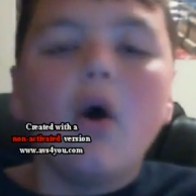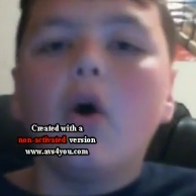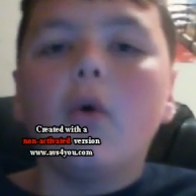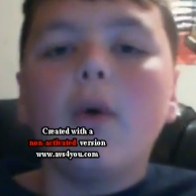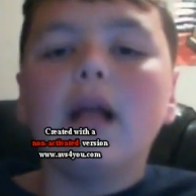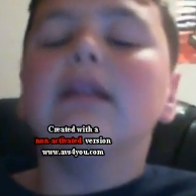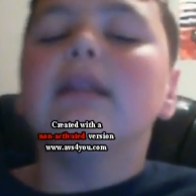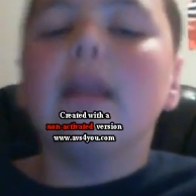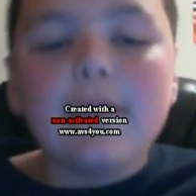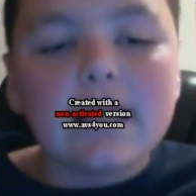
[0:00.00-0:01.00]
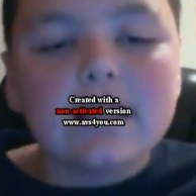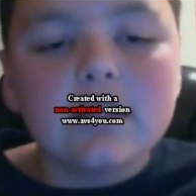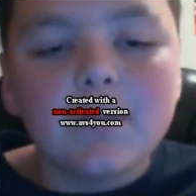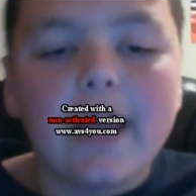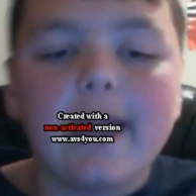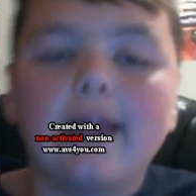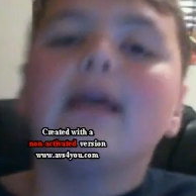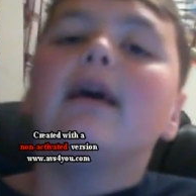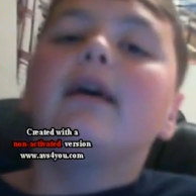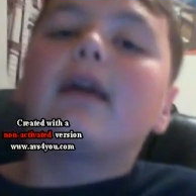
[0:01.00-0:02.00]
Well, let me explain.
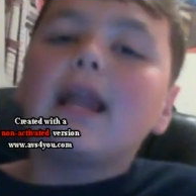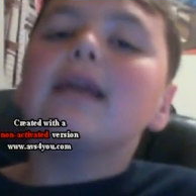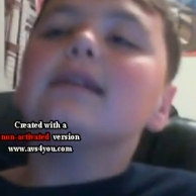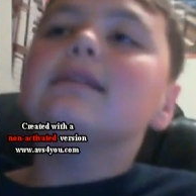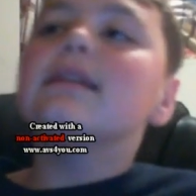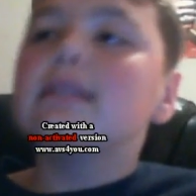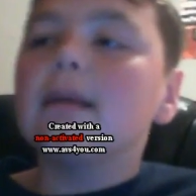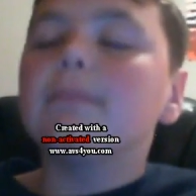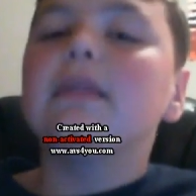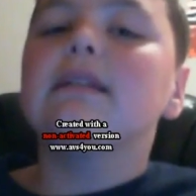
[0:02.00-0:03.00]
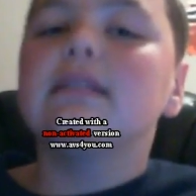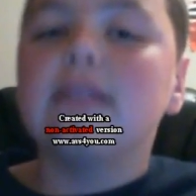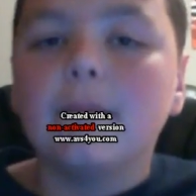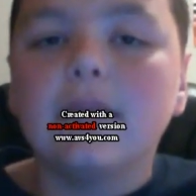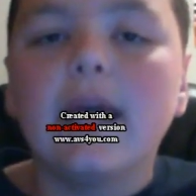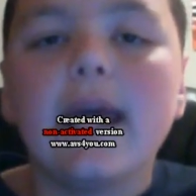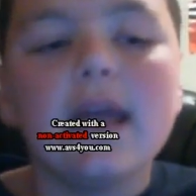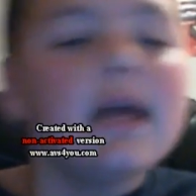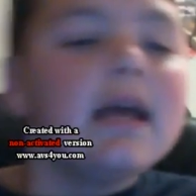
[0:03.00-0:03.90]
Crazy Something Someday